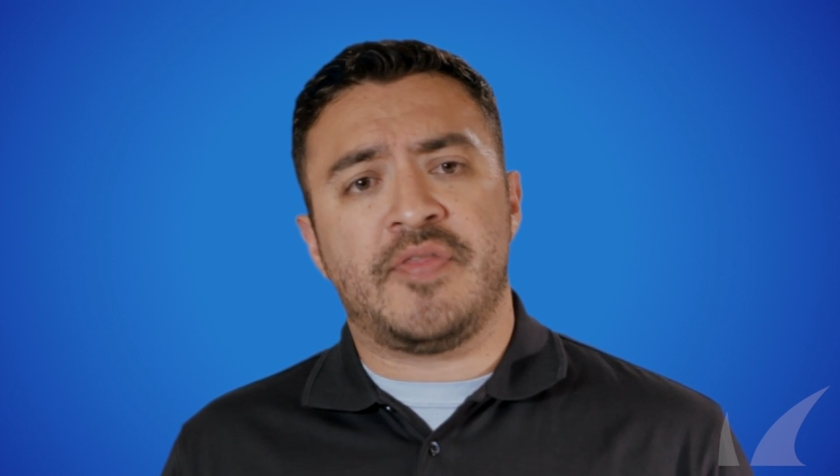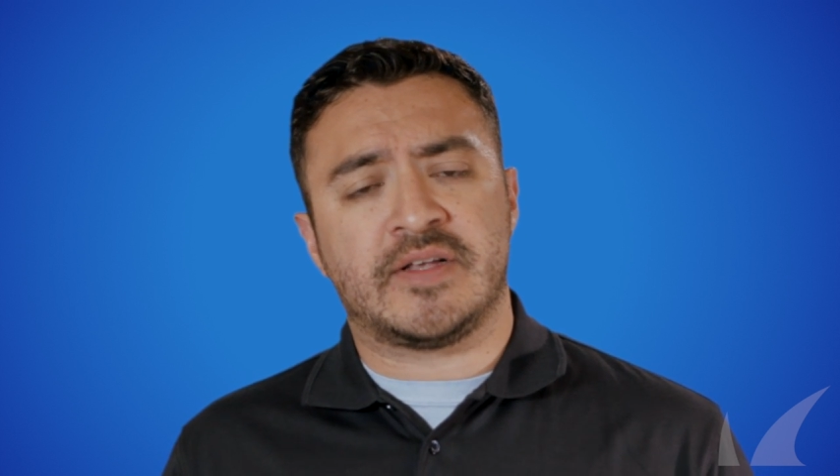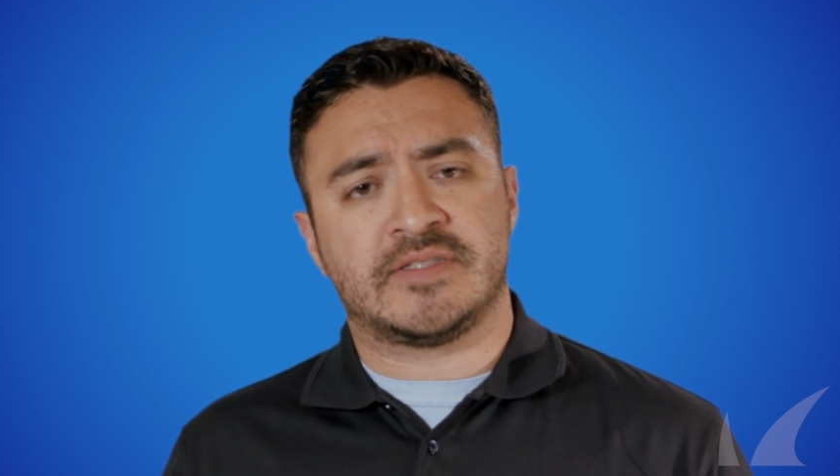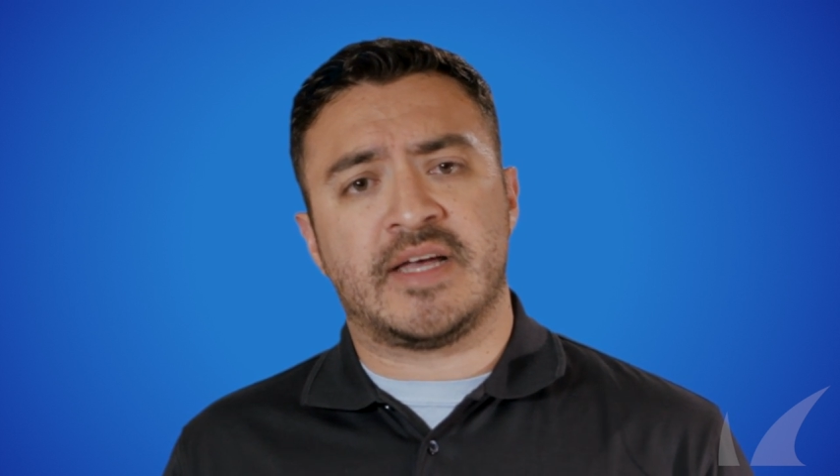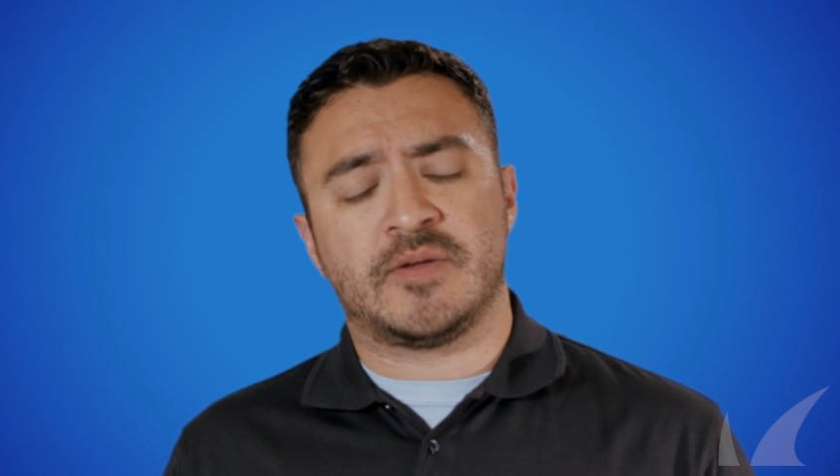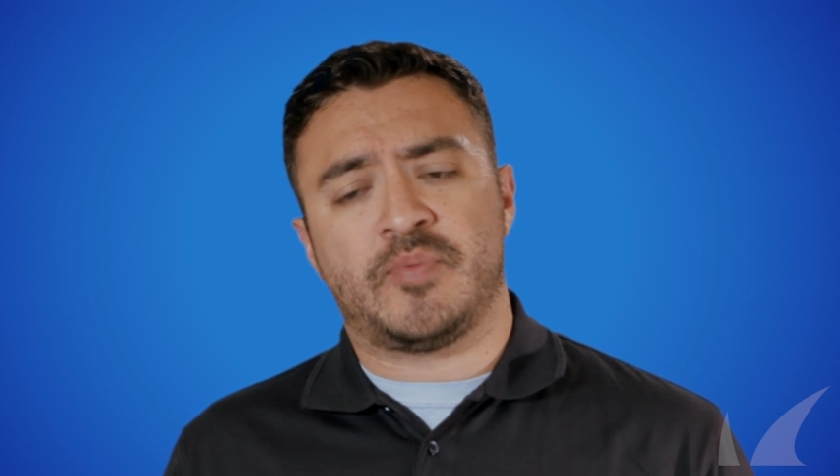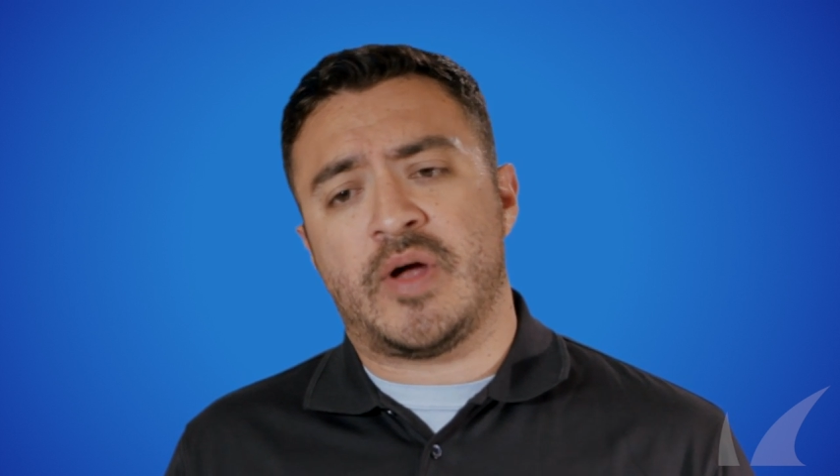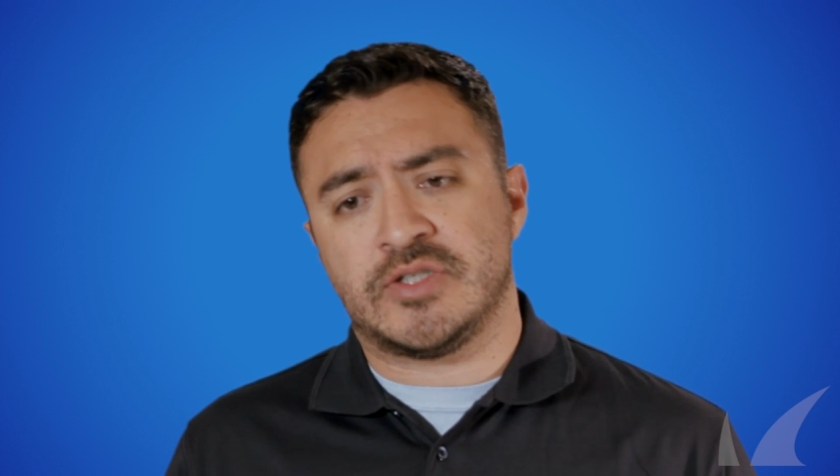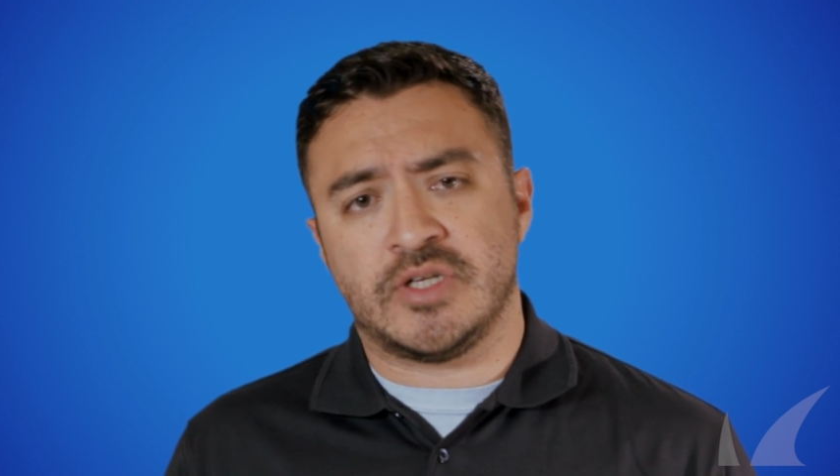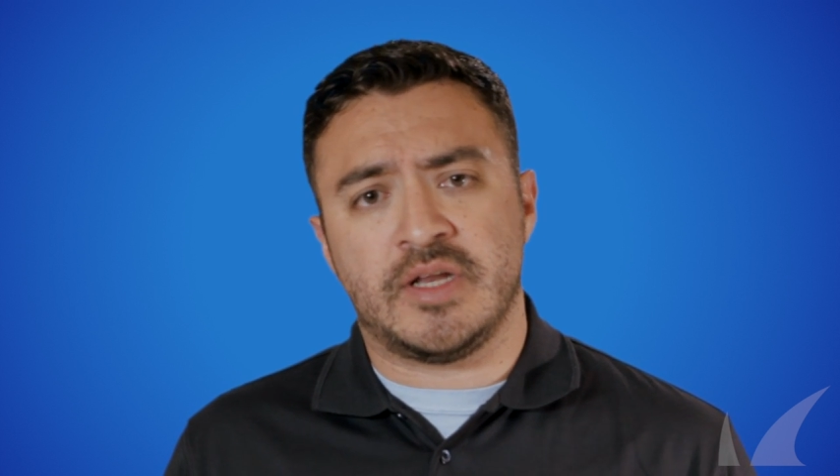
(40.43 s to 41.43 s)
things like
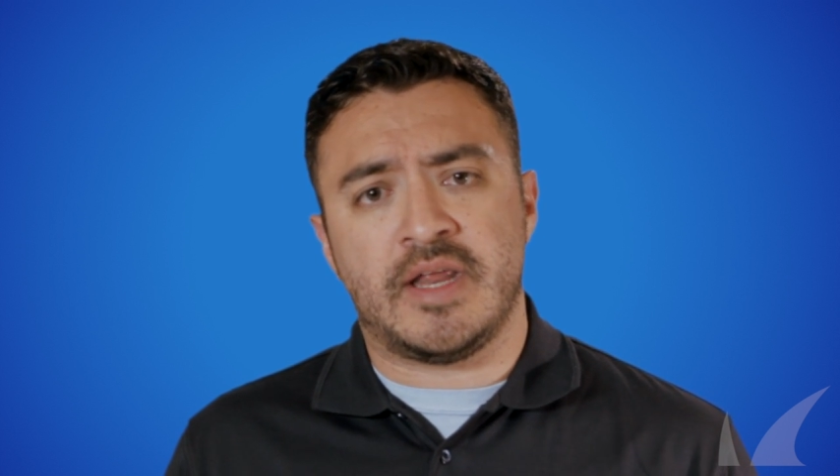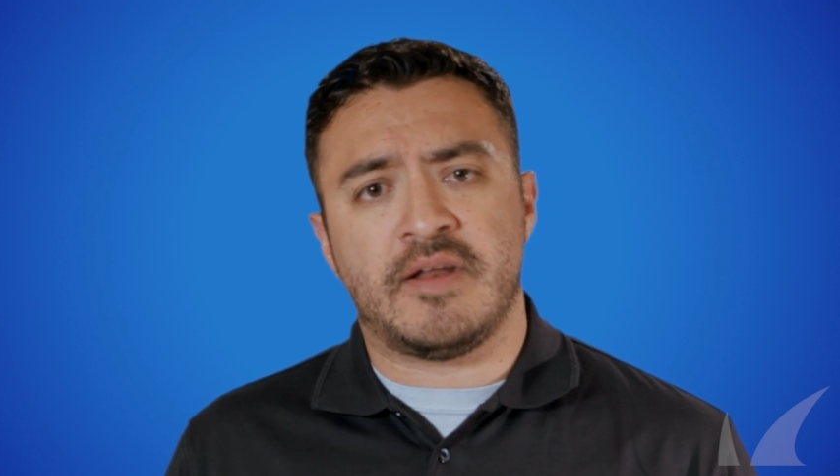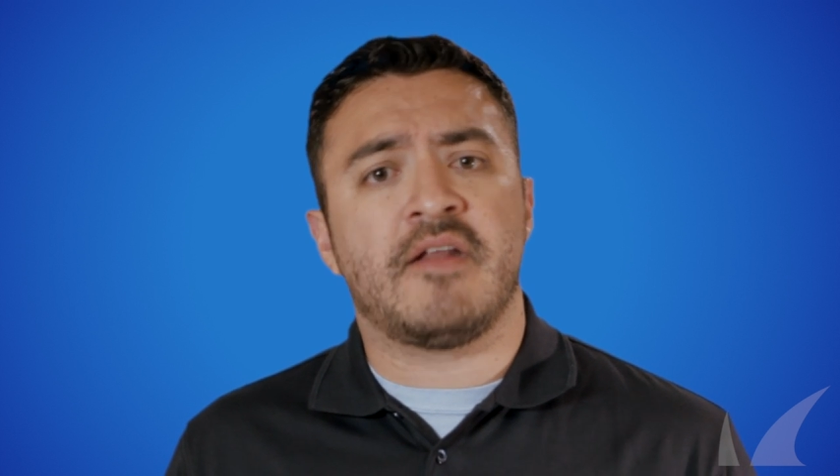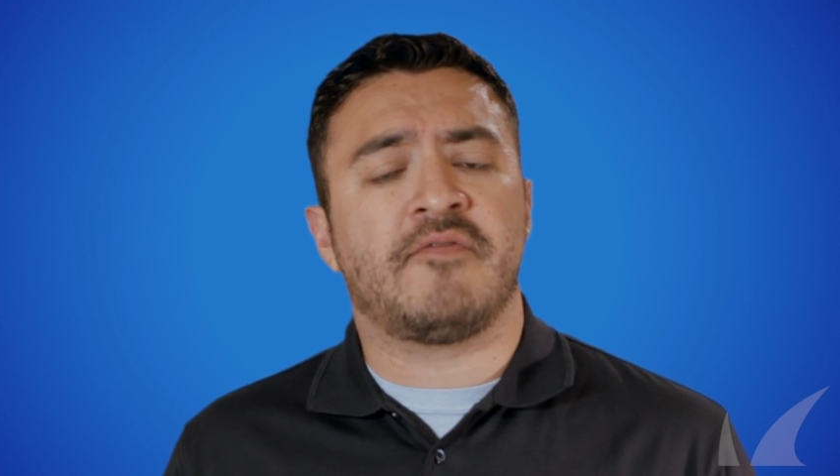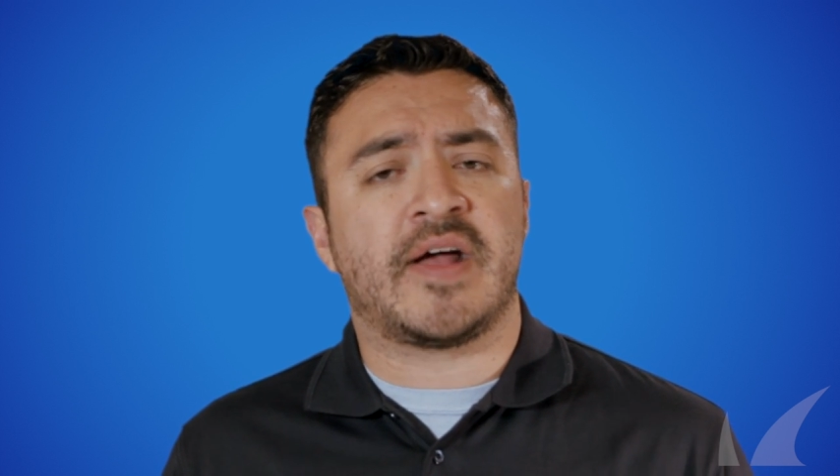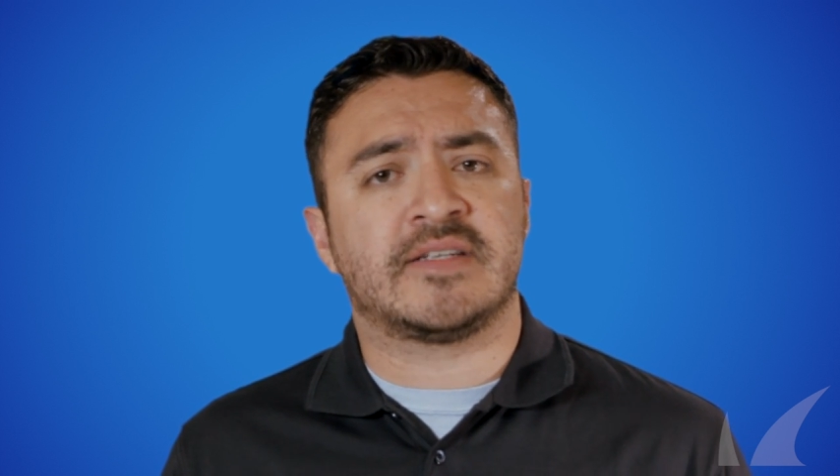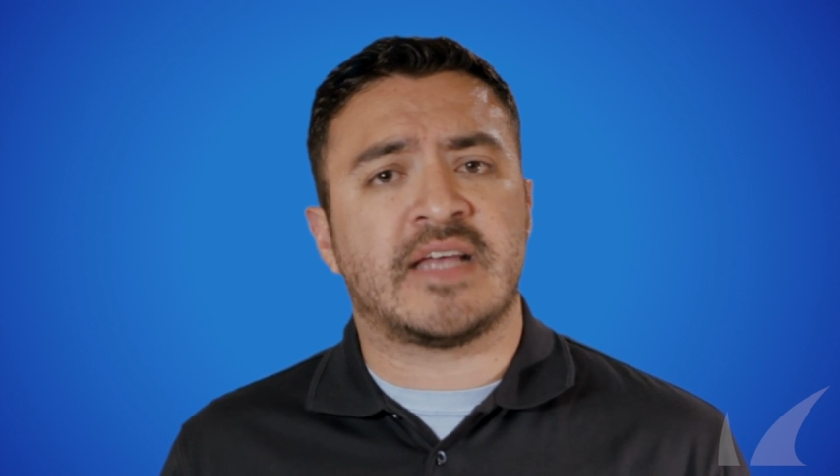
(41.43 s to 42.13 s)
depression and, and fights